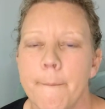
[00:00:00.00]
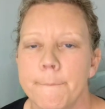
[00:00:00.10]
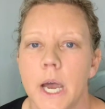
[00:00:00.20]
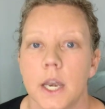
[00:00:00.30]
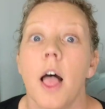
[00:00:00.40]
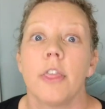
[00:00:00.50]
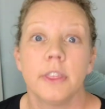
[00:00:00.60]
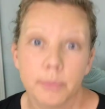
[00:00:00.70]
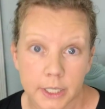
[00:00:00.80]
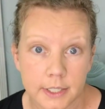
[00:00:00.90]
but
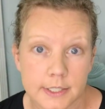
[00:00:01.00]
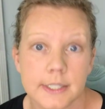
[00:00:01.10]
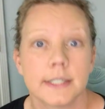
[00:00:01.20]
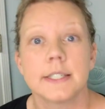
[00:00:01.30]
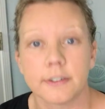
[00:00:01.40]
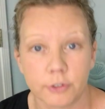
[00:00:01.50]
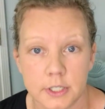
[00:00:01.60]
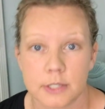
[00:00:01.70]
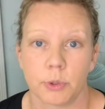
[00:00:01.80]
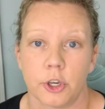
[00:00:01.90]
the biggest
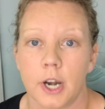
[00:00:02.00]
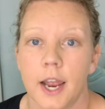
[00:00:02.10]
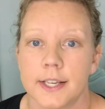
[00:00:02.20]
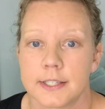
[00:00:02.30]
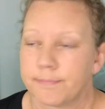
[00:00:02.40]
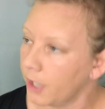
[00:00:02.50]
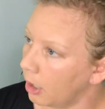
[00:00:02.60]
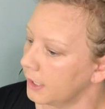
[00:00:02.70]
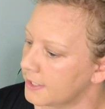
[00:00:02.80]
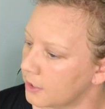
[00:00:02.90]
difference with your eyes. All
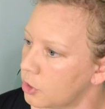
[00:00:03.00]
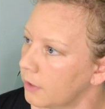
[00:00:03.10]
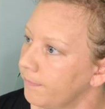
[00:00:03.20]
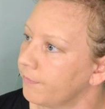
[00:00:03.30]
right, sister,